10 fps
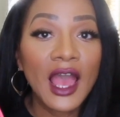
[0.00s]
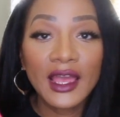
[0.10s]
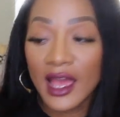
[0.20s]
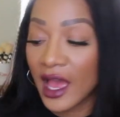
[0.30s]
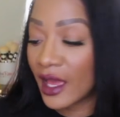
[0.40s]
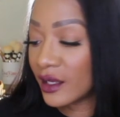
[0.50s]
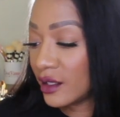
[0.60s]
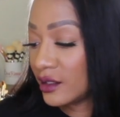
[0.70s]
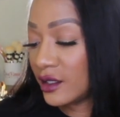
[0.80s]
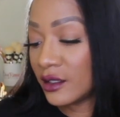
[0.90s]
I
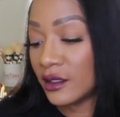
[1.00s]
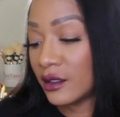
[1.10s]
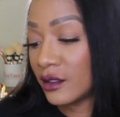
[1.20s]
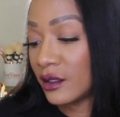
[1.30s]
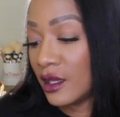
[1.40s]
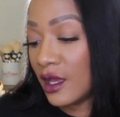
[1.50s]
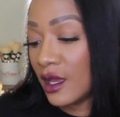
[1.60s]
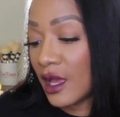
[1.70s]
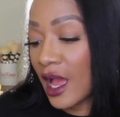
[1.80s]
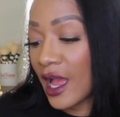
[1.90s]
got the
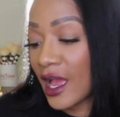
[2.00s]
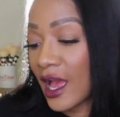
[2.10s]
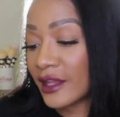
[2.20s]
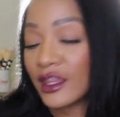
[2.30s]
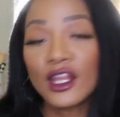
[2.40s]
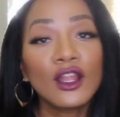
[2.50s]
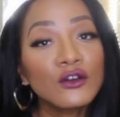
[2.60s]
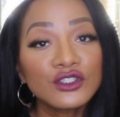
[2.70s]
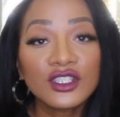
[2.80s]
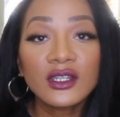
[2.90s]
I got the
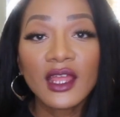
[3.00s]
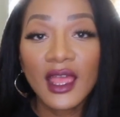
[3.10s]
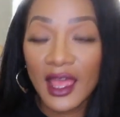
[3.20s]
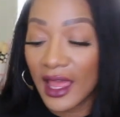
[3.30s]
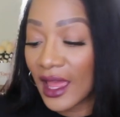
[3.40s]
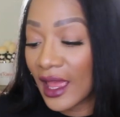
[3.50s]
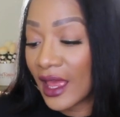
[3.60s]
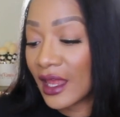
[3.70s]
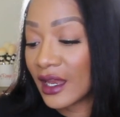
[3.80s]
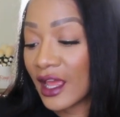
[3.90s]
lotion
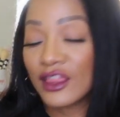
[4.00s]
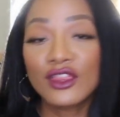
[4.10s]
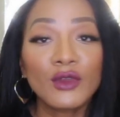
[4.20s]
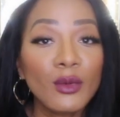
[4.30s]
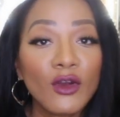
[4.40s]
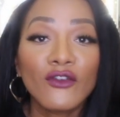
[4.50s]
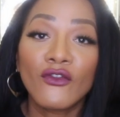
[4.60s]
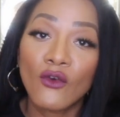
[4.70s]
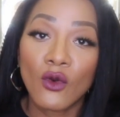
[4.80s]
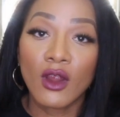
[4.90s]
and a
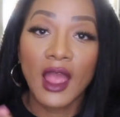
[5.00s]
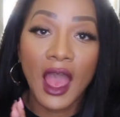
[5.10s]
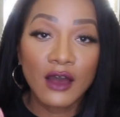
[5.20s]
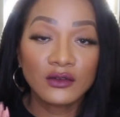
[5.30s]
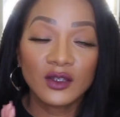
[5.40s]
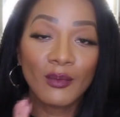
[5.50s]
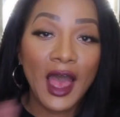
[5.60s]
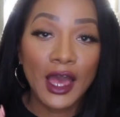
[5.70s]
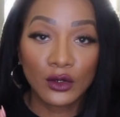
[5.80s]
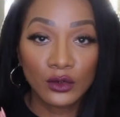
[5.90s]
3.4 ounce
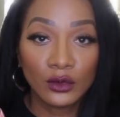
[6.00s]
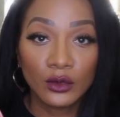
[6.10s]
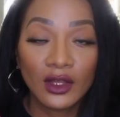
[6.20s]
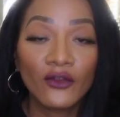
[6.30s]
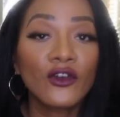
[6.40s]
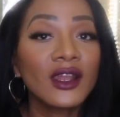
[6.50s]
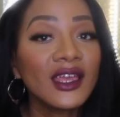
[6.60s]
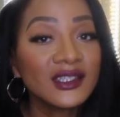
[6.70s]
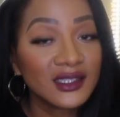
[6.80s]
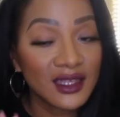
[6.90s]
bottle for
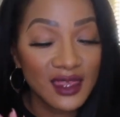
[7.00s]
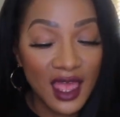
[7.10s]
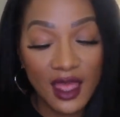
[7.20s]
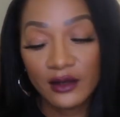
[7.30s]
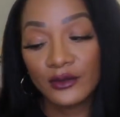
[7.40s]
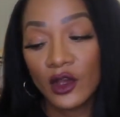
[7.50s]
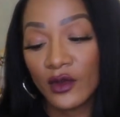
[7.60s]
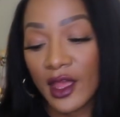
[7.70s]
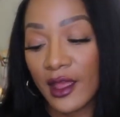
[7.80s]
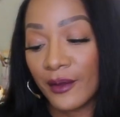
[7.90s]
less than that,
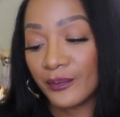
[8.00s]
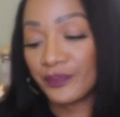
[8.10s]
okay?